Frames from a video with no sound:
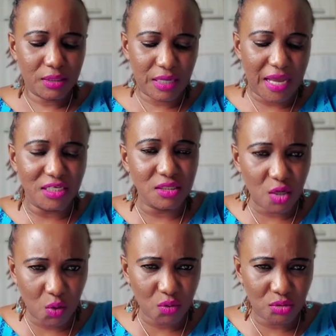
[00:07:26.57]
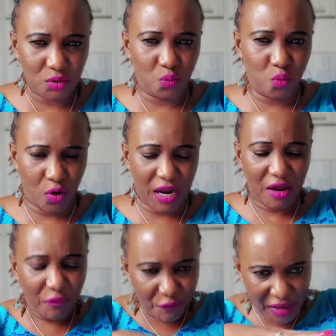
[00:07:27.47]
I know the war
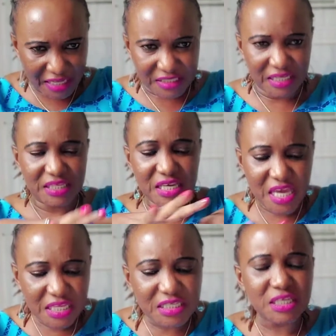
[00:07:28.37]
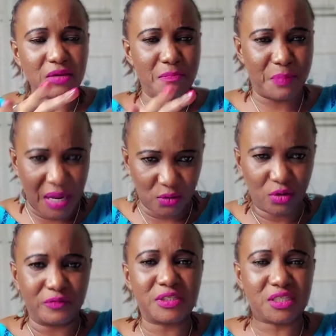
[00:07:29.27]
affected each part
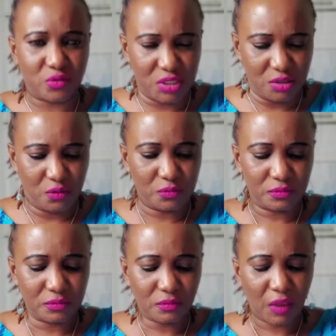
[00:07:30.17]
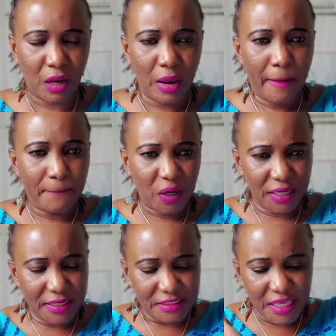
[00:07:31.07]
of Sierra Leone, but it
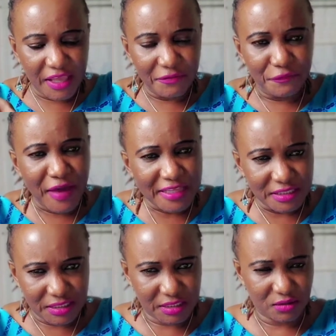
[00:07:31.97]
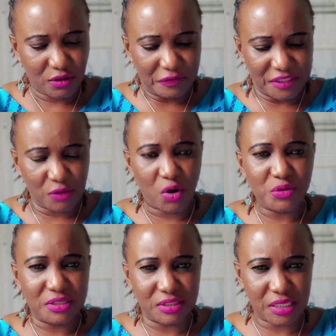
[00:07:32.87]
is the event of January
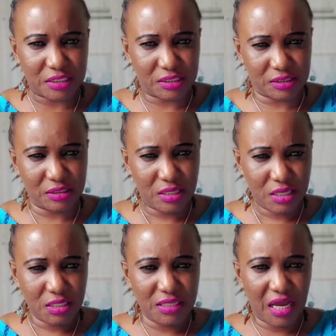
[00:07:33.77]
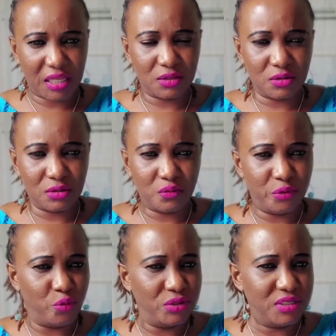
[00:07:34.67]
6th that we
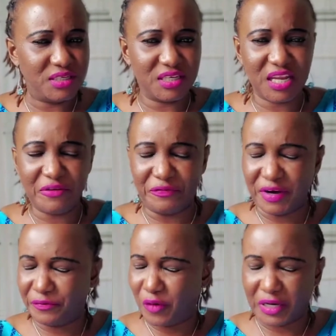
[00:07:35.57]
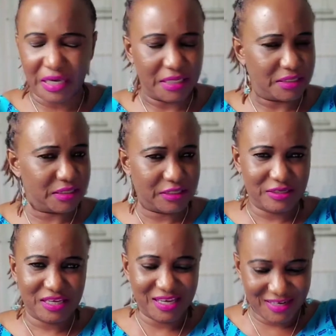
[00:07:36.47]
will never forget.
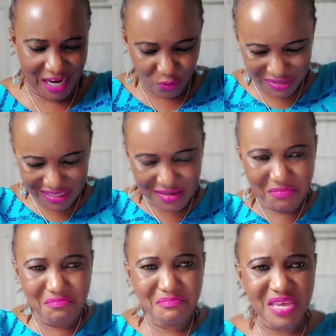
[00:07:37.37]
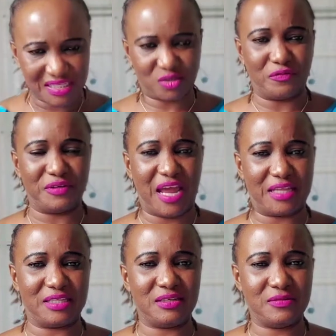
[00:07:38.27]
And I was in the midst of
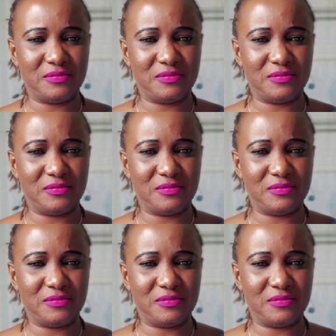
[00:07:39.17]
that.